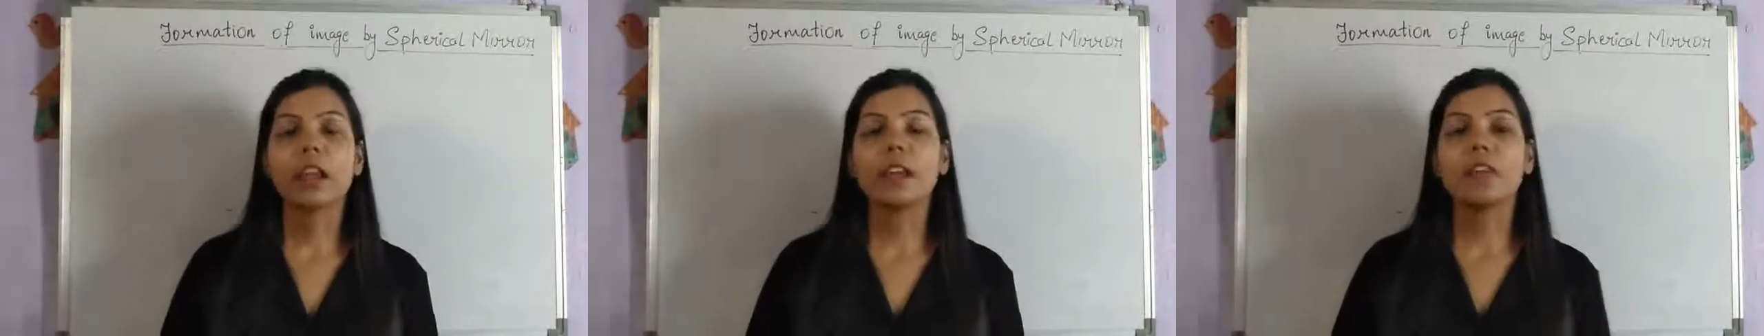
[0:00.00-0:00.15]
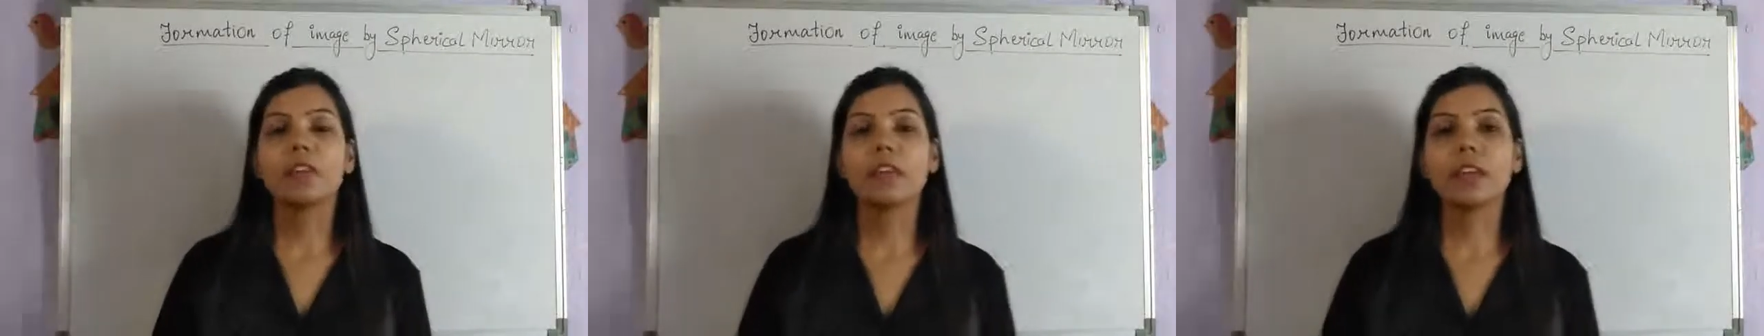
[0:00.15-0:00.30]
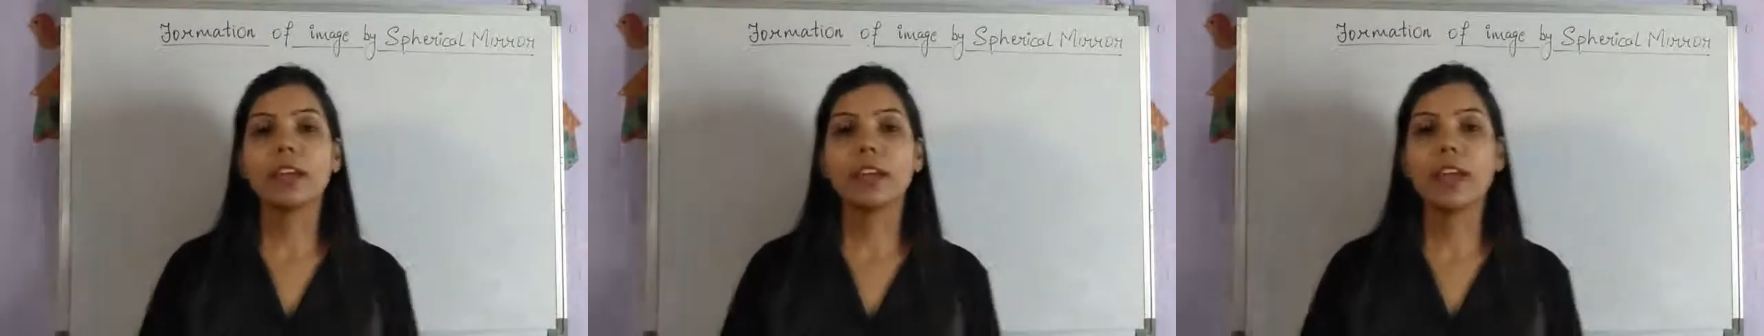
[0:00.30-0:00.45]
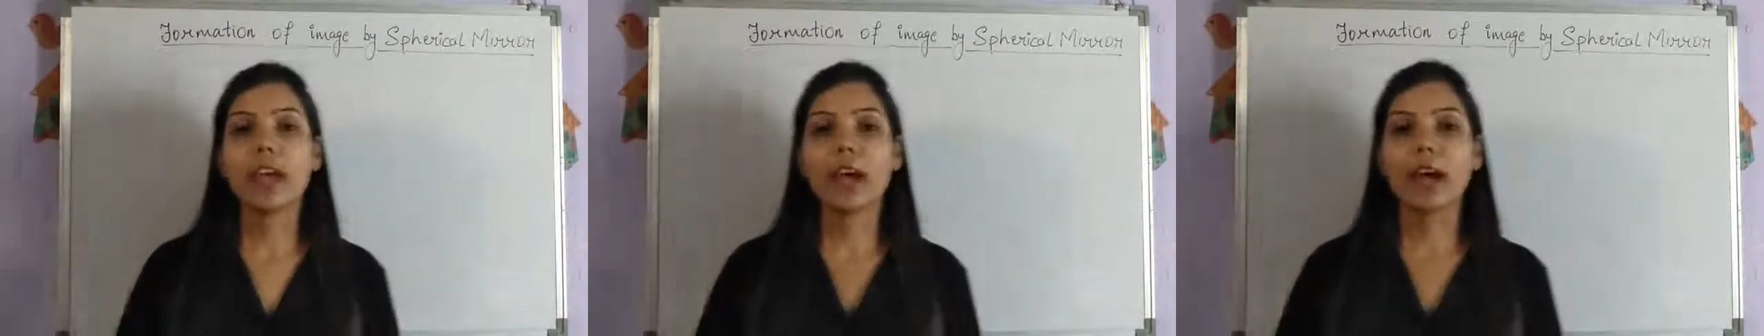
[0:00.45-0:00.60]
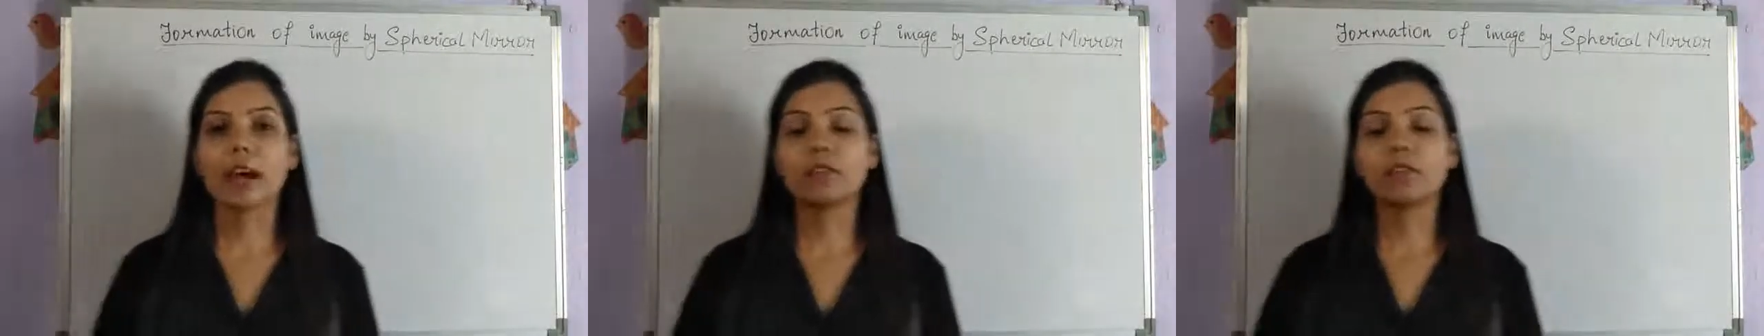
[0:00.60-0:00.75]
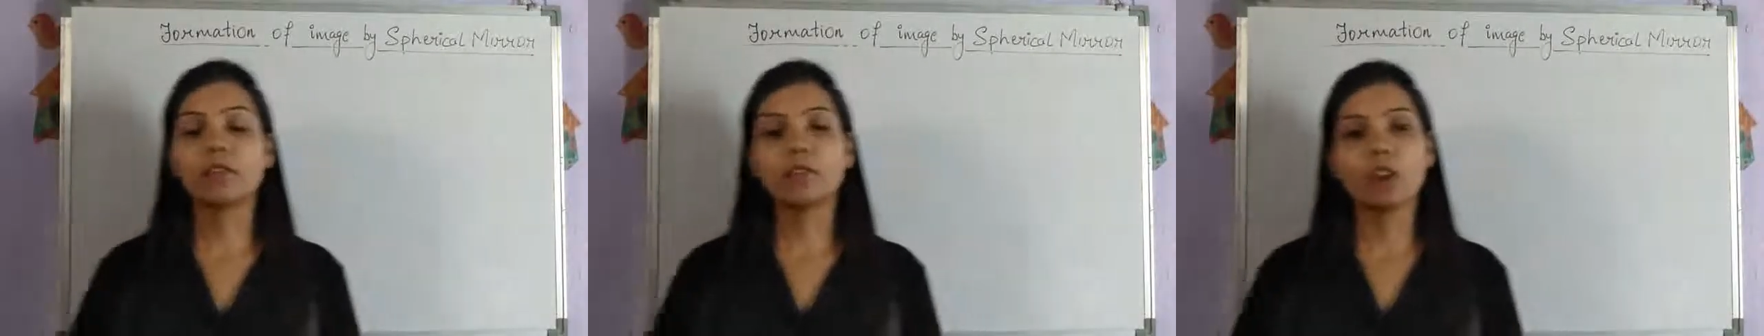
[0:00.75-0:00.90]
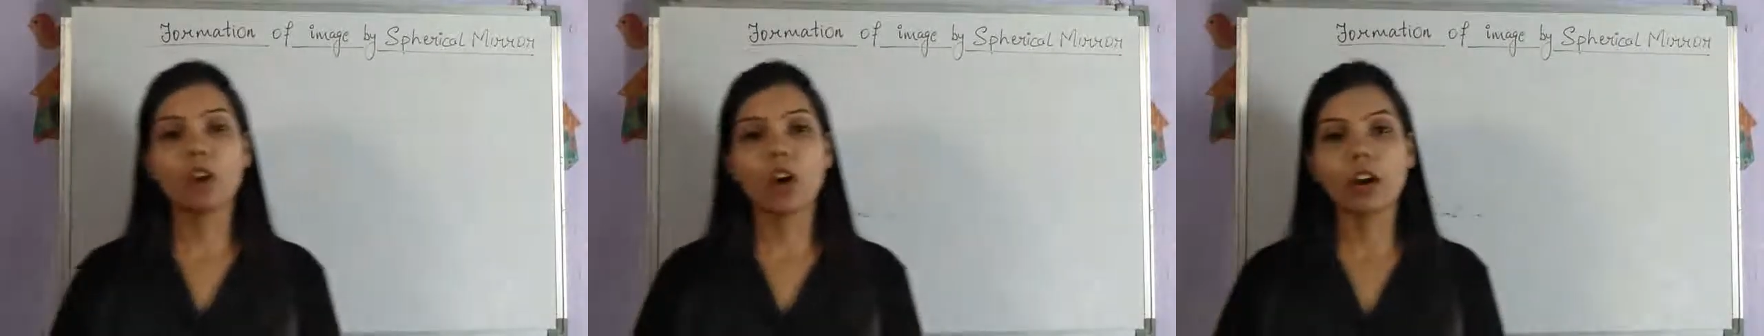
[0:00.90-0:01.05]
We have
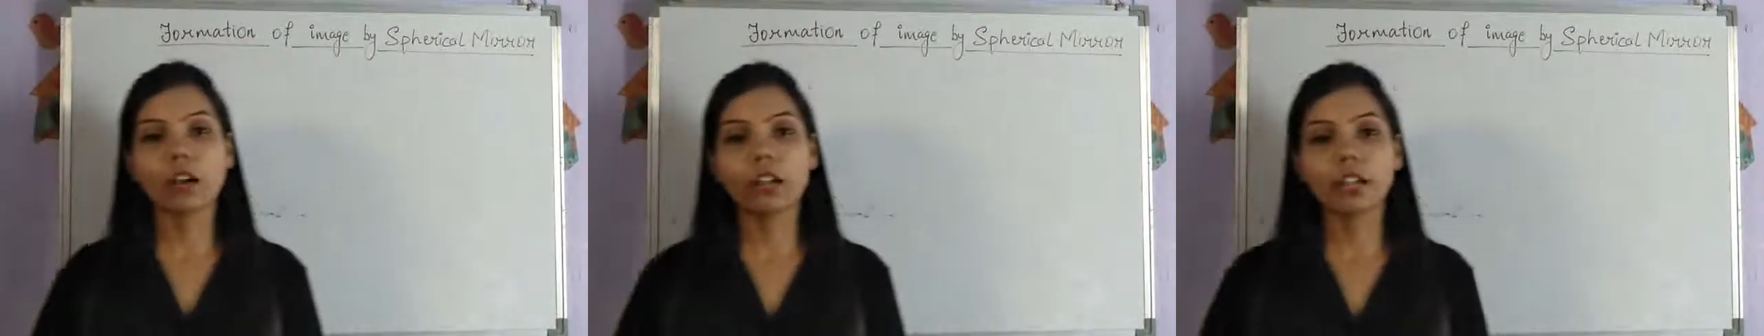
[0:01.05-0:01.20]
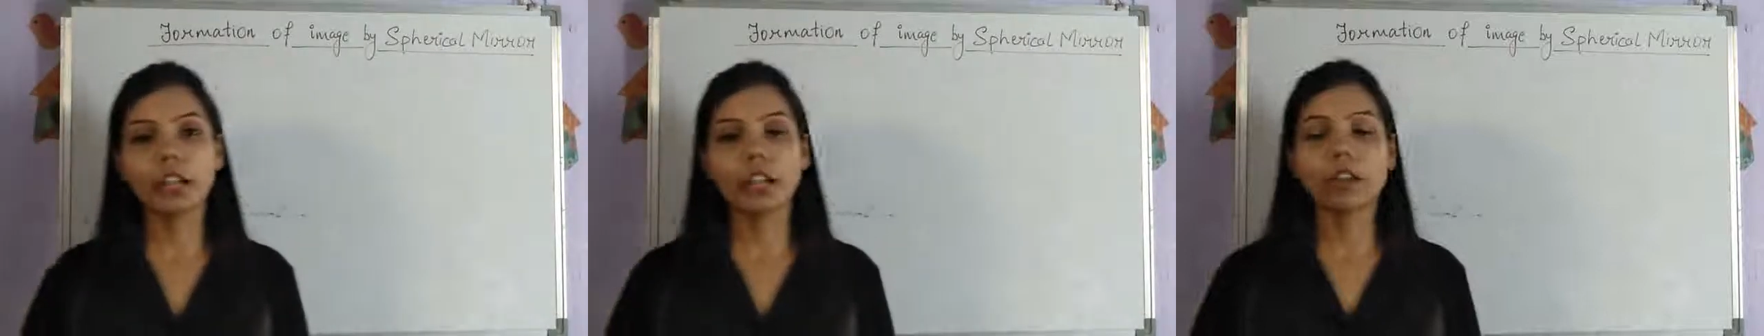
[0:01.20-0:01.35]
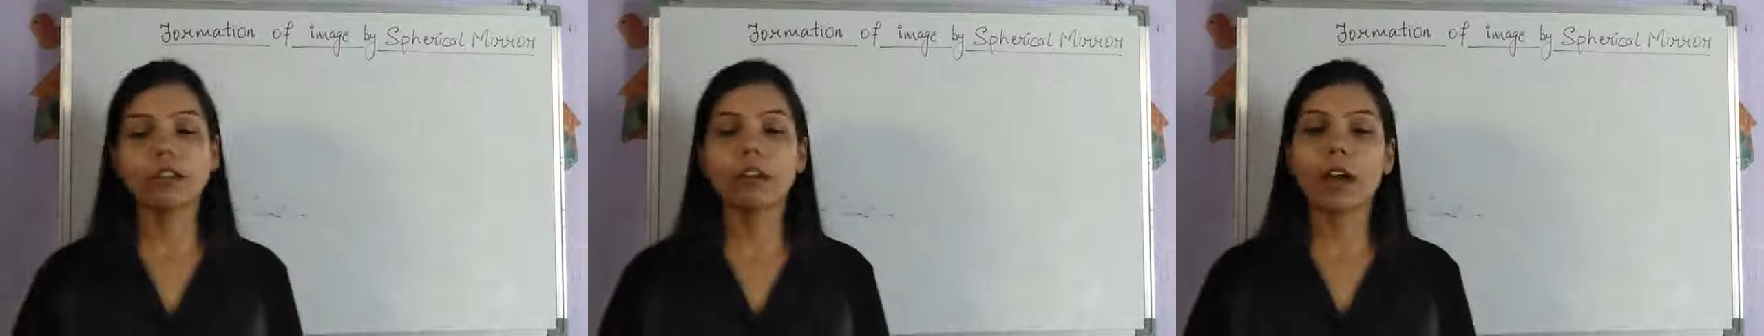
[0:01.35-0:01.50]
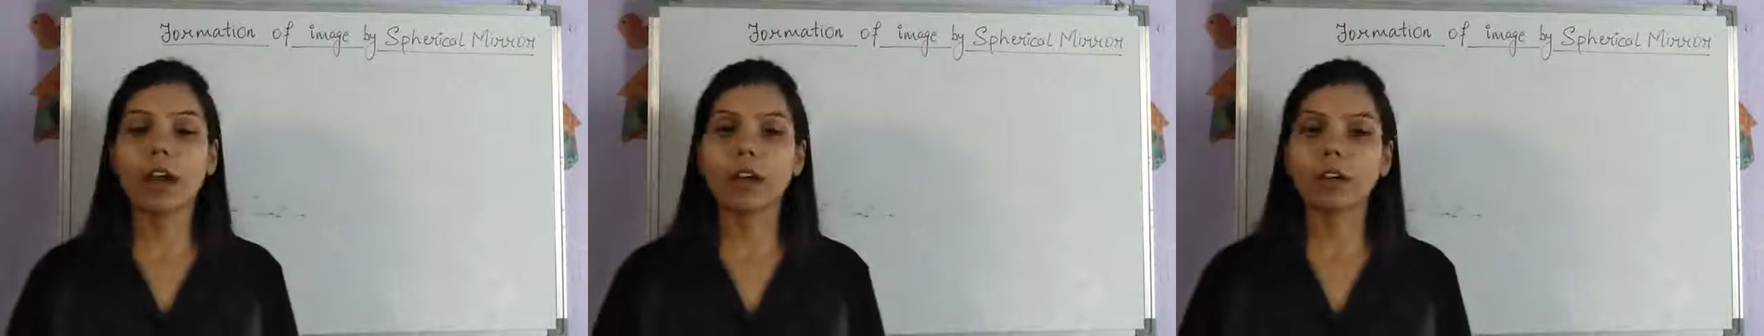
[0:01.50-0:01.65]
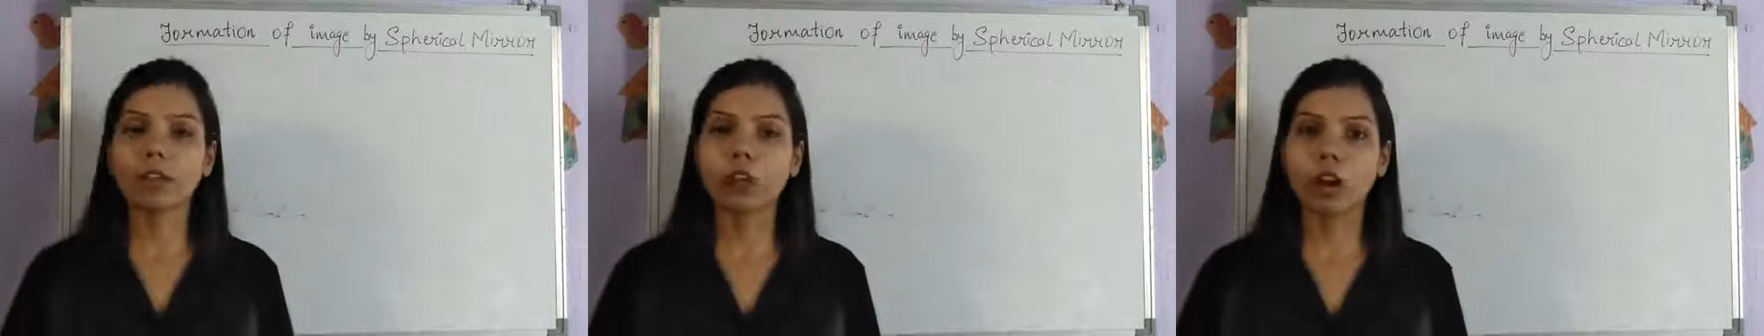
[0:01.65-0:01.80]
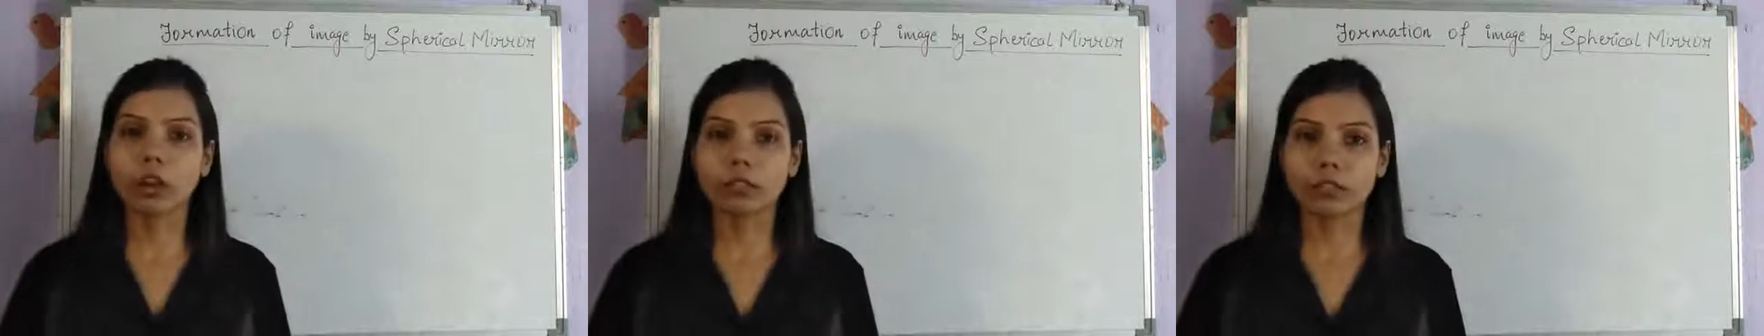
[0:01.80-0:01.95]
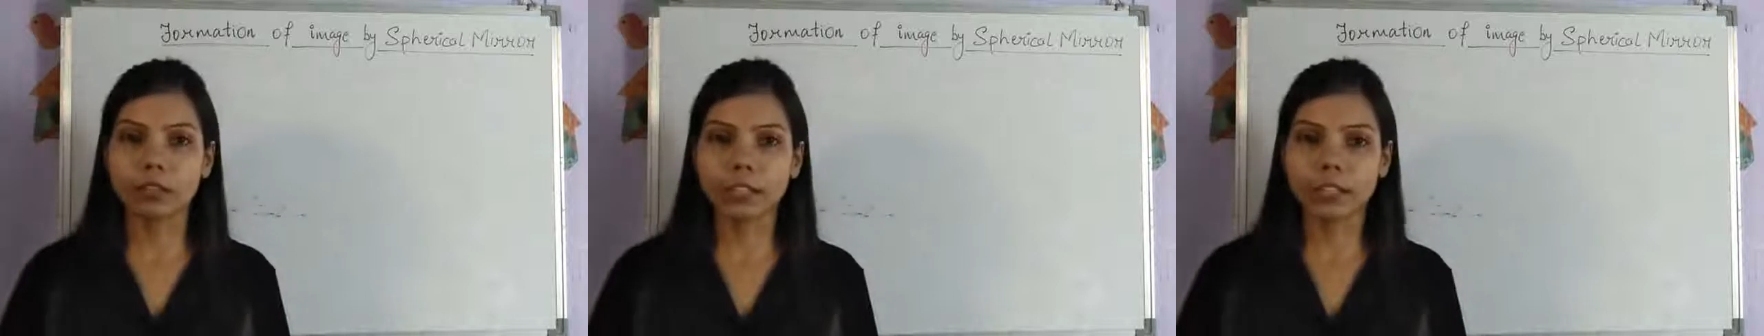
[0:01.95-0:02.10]
concave and
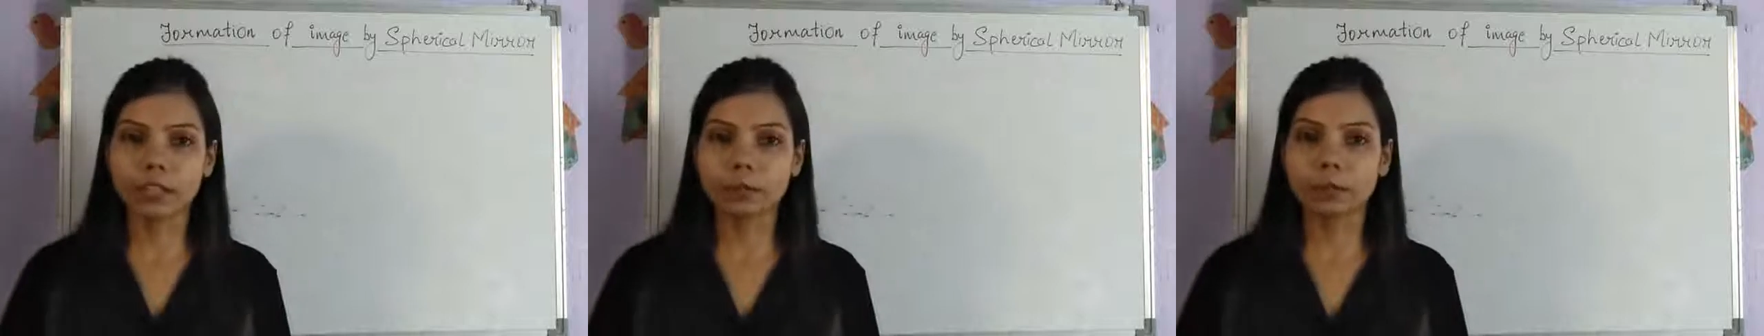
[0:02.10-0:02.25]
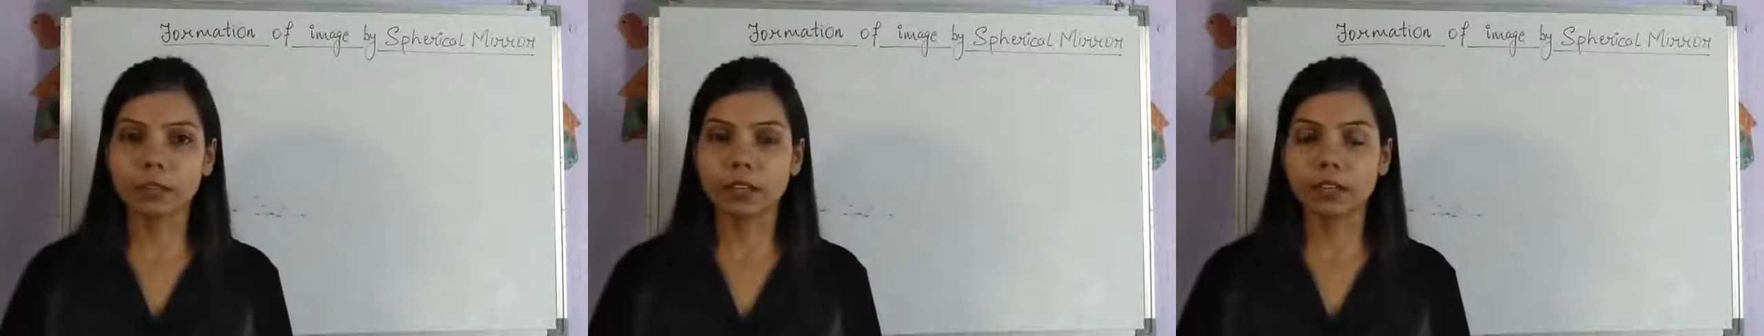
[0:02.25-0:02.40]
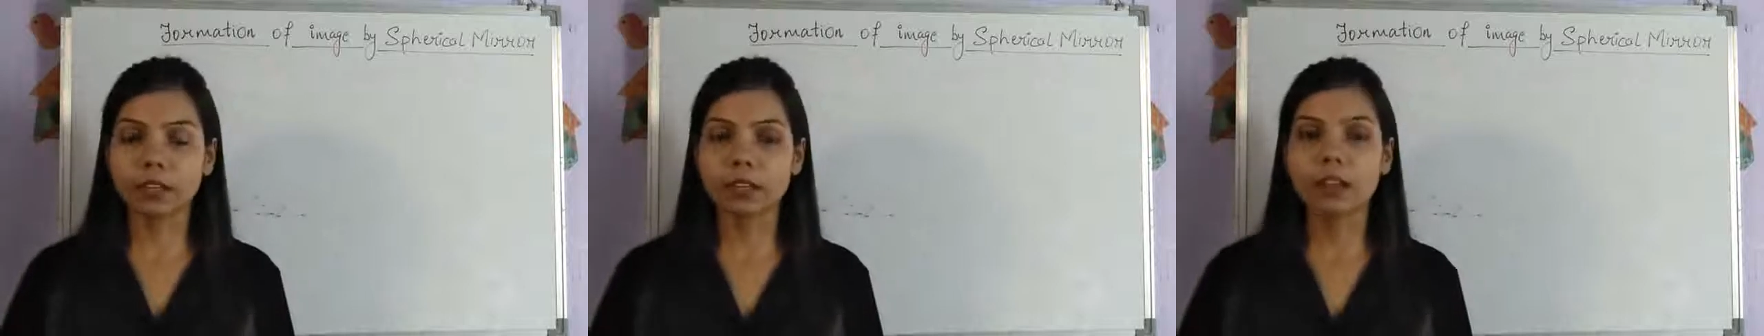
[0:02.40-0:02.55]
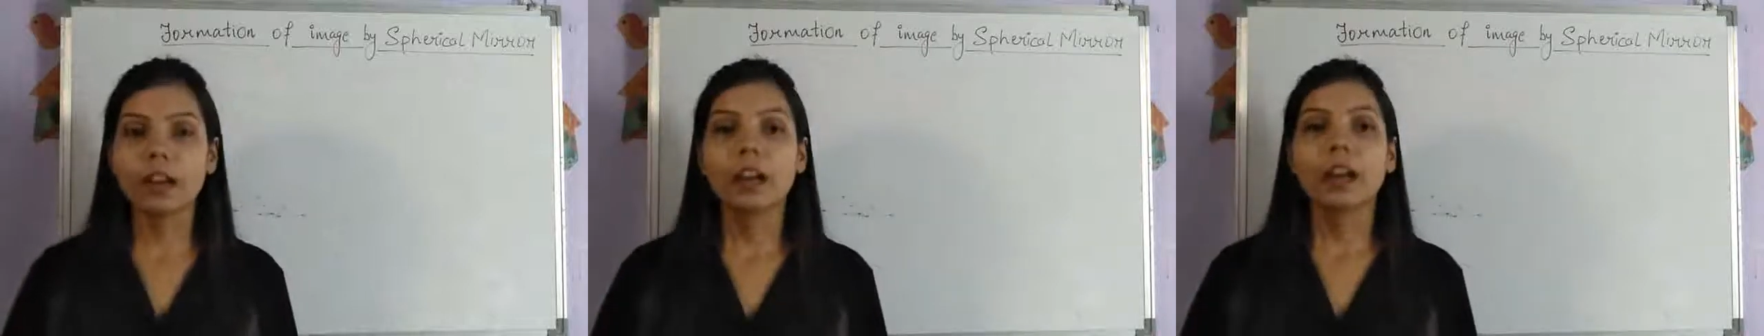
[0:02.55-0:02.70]
convex mirror